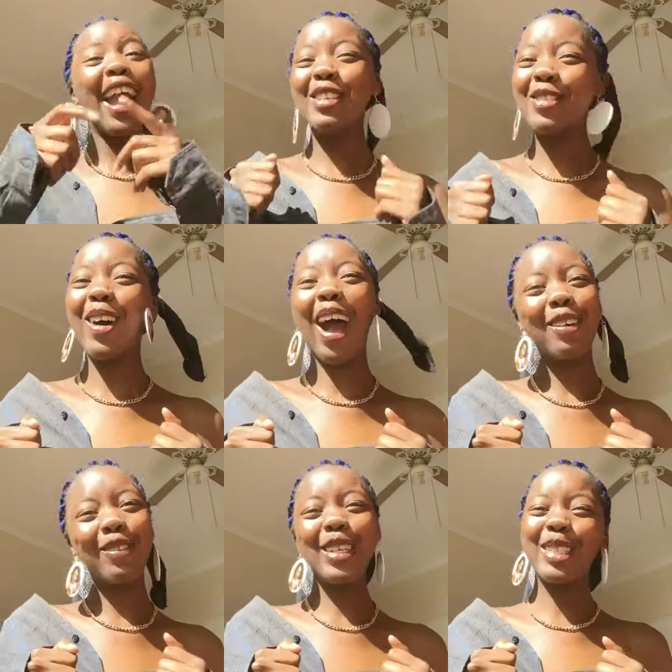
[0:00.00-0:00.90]
and you know
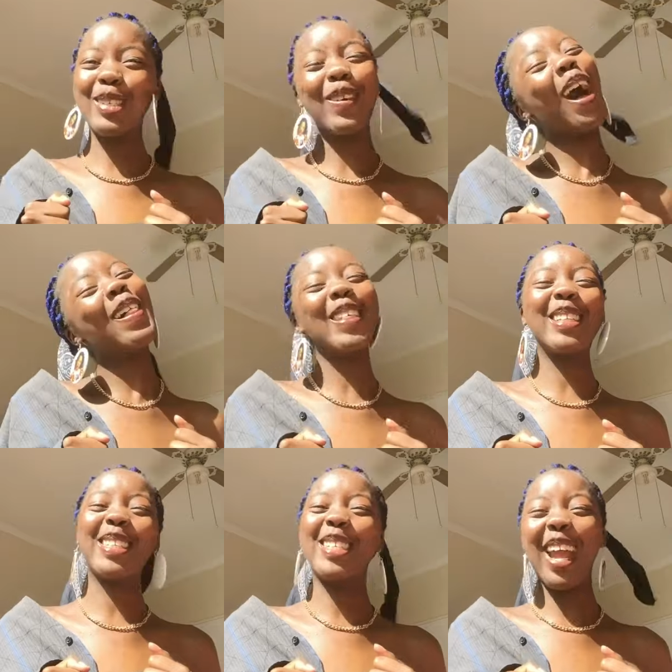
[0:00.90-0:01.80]
how we do on
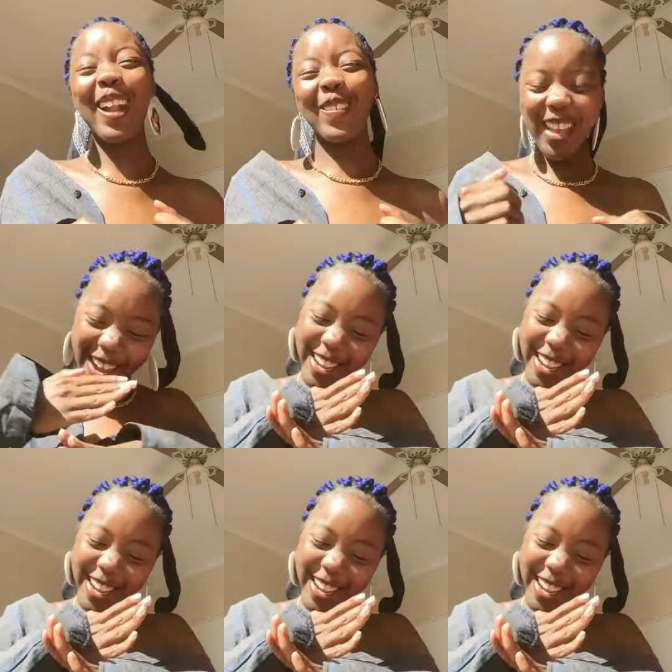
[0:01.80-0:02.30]
this channel.